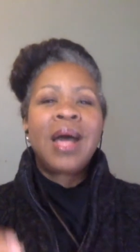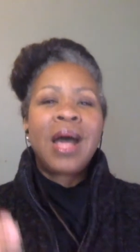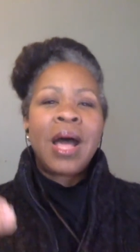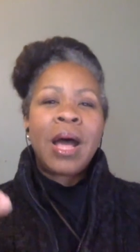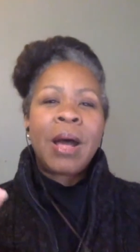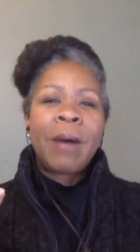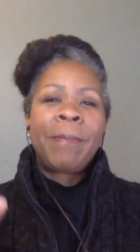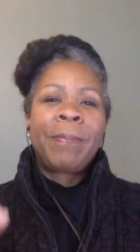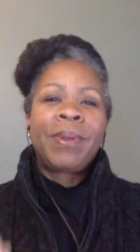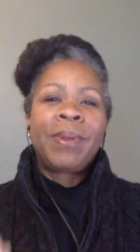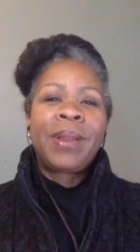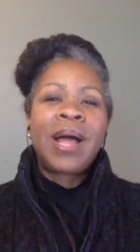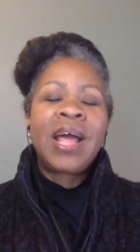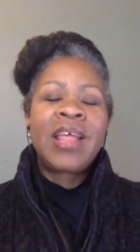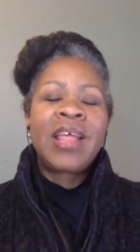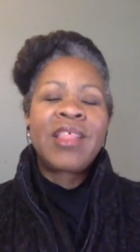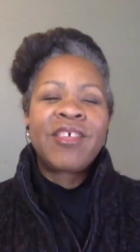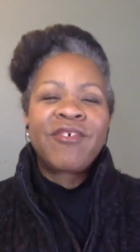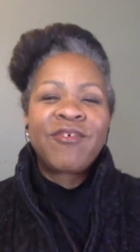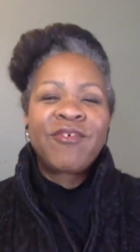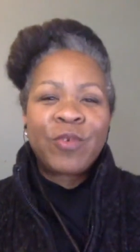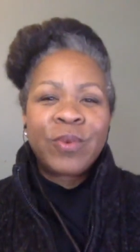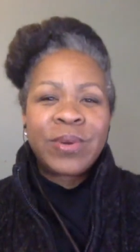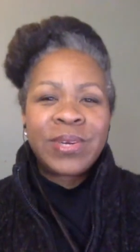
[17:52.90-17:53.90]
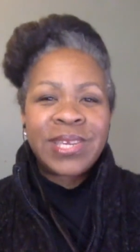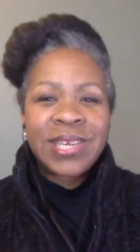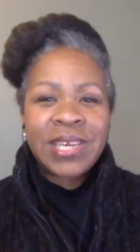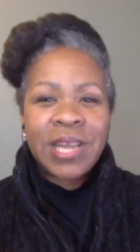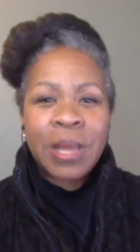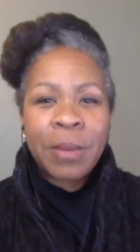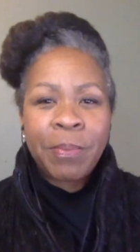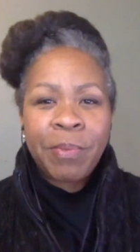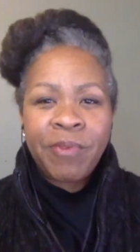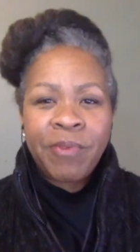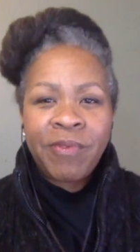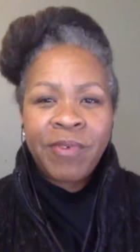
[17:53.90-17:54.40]
Apply the
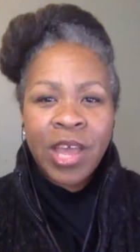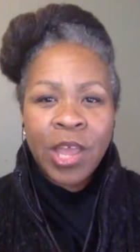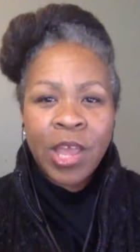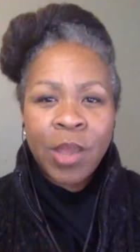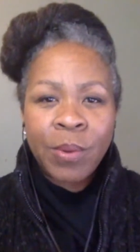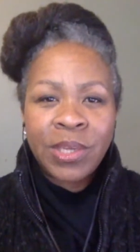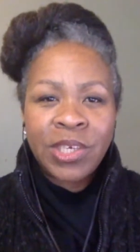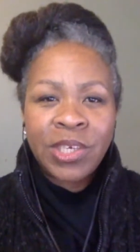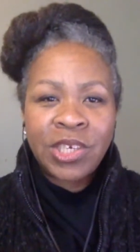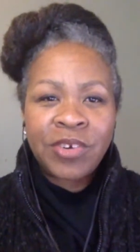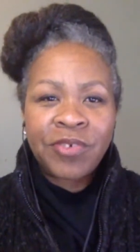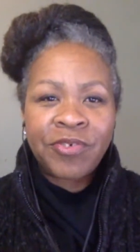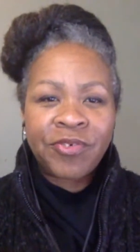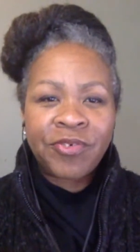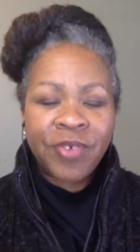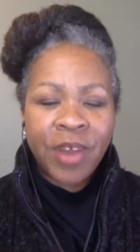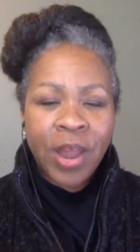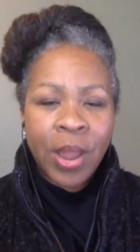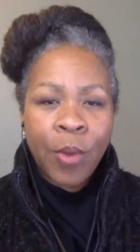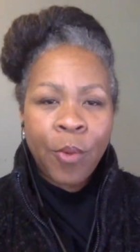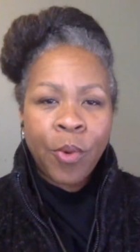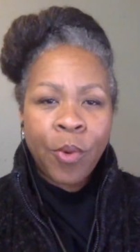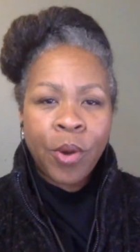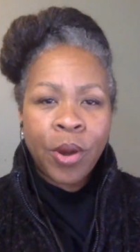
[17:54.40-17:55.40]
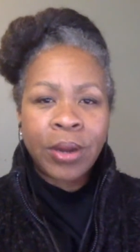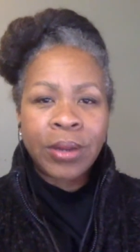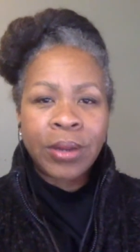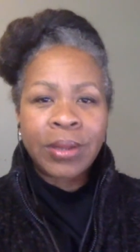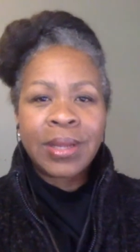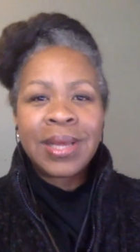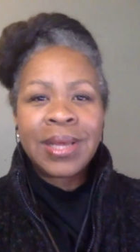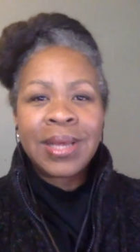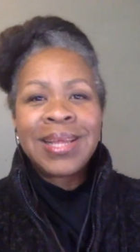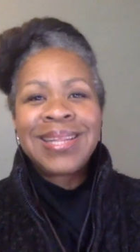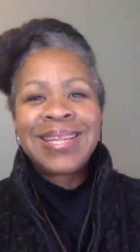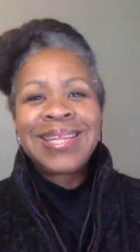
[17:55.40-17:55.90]
four-step evaluation framework.
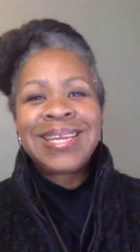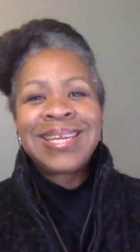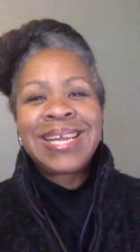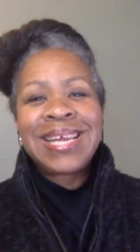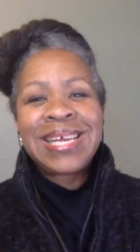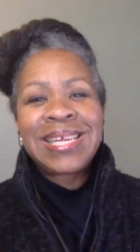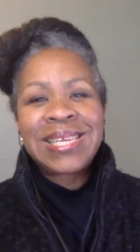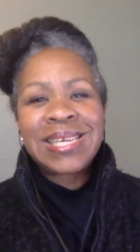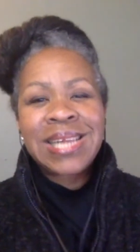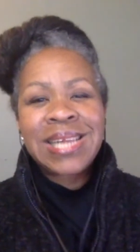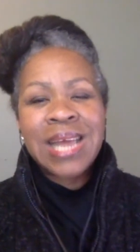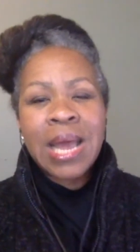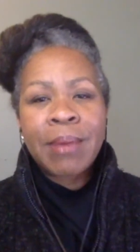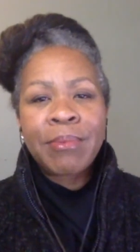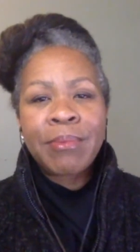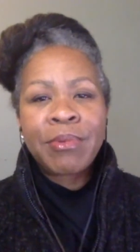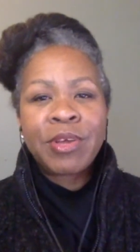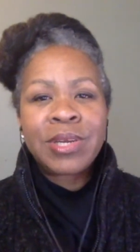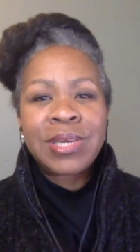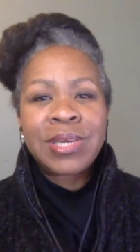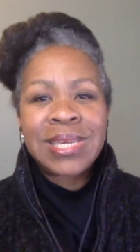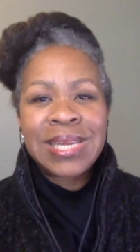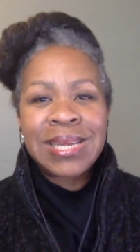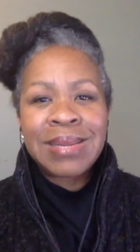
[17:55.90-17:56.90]
The next time you